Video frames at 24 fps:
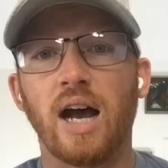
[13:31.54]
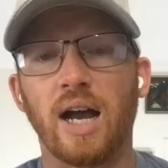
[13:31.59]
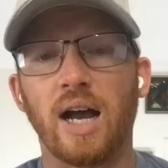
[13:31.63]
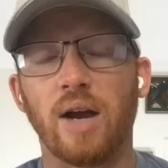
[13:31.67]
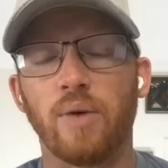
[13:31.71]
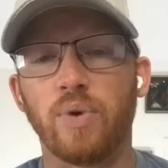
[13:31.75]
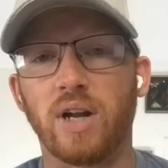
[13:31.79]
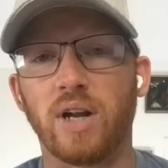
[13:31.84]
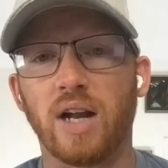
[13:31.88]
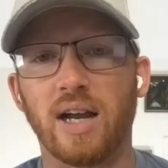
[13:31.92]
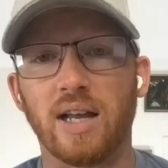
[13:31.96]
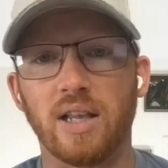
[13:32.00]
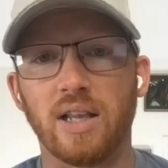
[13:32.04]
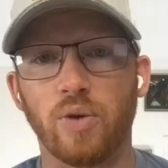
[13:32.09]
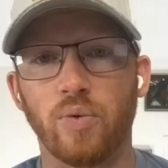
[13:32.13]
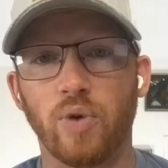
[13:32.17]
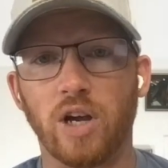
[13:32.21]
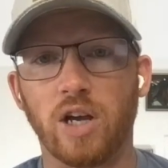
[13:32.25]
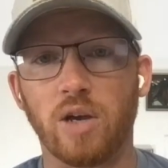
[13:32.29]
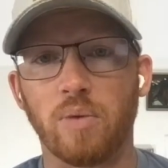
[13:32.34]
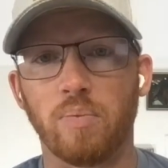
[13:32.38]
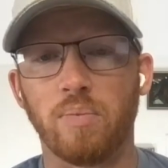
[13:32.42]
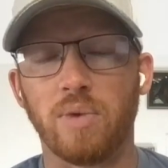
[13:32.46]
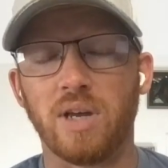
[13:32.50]
I would highly
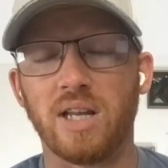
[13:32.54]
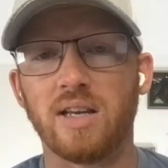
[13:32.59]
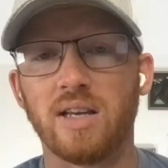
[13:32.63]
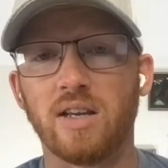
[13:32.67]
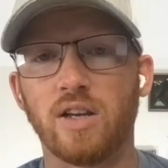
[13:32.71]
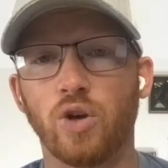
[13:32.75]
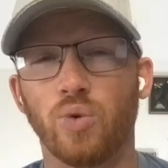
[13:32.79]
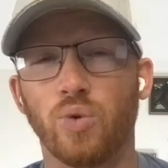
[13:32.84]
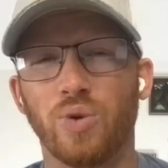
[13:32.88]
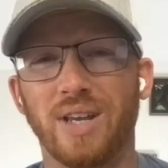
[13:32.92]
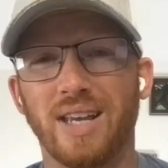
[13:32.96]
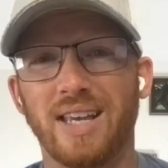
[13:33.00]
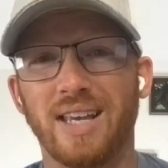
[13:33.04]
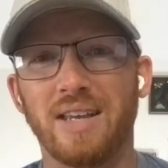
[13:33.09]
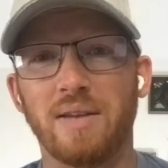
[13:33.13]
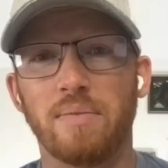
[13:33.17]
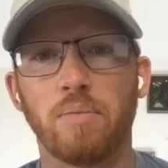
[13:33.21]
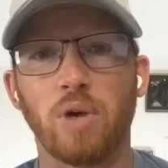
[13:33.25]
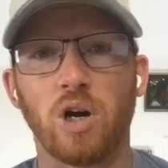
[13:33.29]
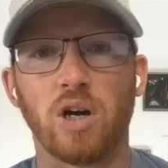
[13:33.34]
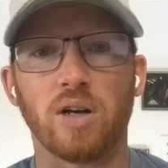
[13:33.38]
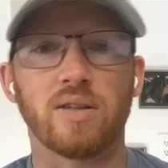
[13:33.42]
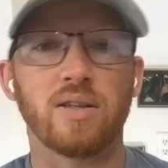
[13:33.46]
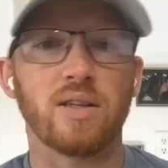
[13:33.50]
recommend it. Go to
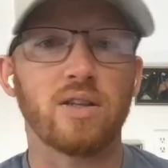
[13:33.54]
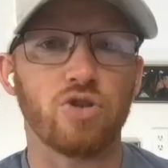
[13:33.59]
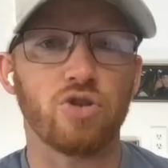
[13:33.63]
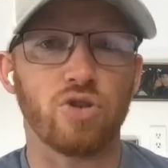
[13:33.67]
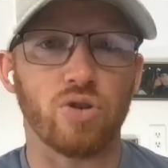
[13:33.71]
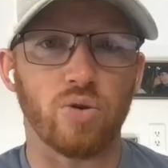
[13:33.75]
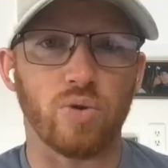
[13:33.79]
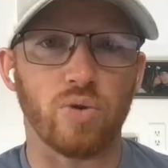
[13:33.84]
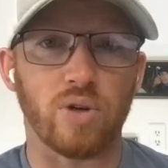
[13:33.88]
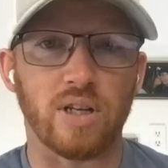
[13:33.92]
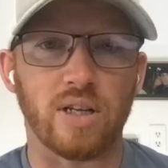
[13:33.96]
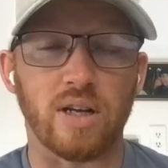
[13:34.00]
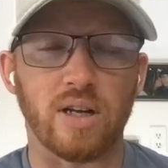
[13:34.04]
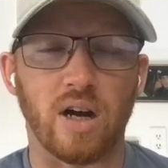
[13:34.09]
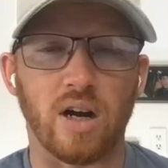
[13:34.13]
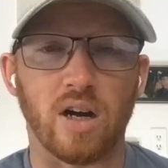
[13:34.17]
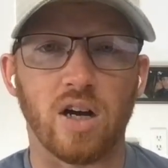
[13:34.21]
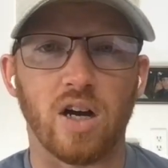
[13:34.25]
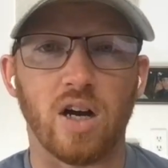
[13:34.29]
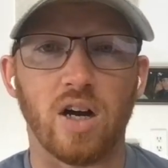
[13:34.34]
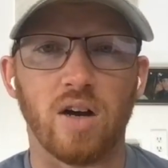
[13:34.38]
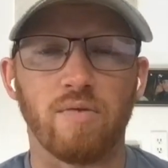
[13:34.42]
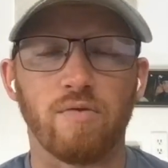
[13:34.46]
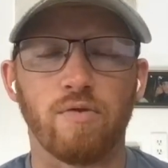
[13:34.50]

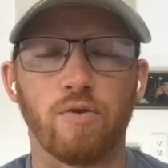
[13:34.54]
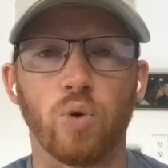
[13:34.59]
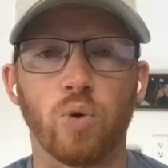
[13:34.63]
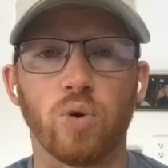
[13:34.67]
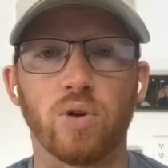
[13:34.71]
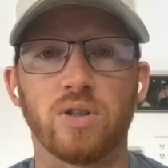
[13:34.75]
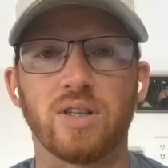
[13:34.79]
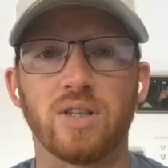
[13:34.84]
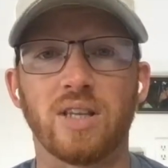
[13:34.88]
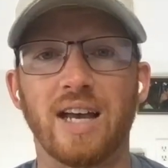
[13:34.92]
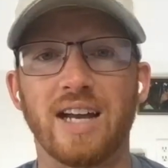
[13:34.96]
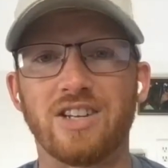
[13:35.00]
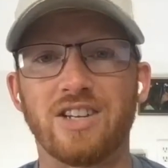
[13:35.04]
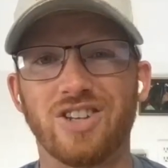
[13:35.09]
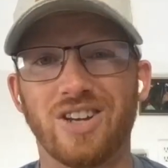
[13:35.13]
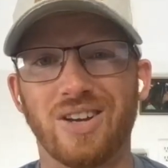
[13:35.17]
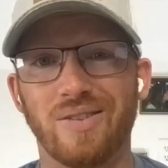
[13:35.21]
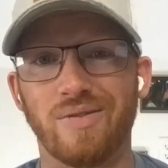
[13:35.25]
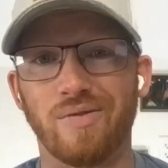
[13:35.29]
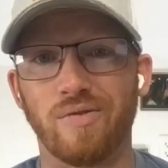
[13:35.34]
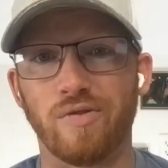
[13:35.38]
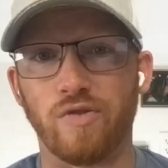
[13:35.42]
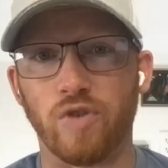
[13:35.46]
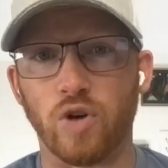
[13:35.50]

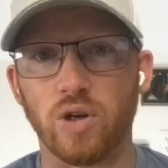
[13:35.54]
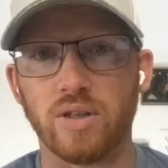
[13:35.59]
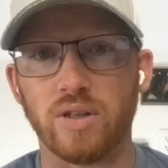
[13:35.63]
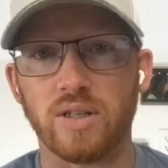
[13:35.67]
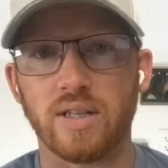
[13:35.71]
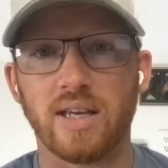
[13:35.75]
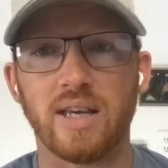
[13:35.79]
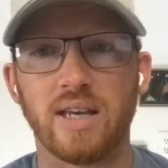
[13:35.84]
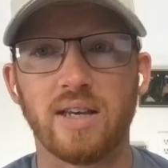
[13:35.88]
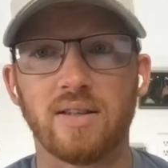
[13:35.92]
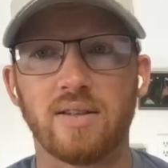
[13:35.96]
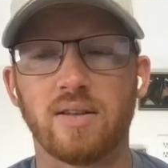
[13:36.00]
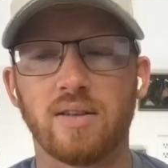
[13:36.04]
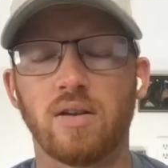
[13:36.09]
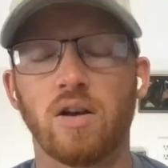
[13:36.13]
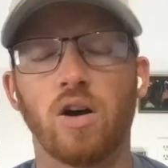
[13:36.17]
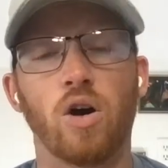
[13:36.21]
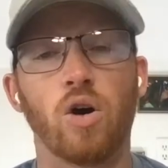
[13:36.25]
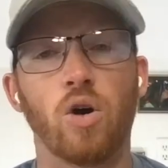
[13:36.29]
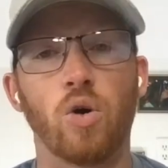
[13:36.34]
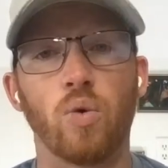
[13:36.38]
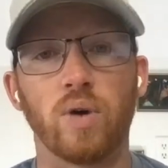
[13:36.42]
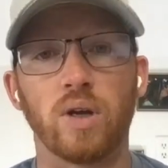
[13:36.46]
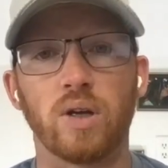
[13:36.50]
inboxingenuity.com/ConvertKit,
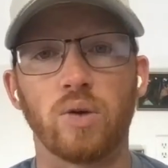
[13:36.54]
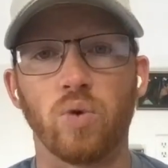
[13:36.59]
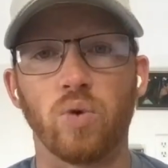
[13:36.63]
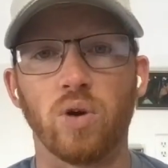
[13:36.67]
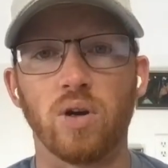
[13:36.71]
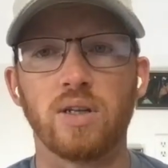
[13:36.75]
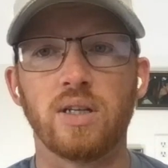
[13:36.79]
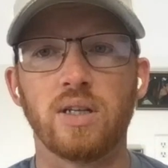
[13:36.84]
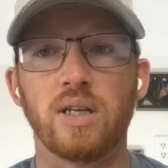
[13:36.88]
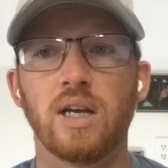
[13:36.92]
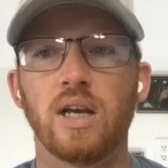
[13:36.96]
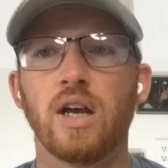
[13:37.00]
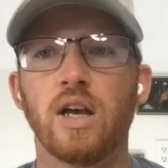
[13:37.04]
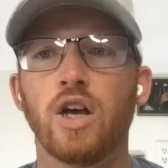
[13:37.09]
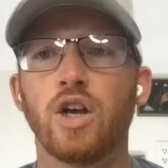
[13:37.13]
all one word.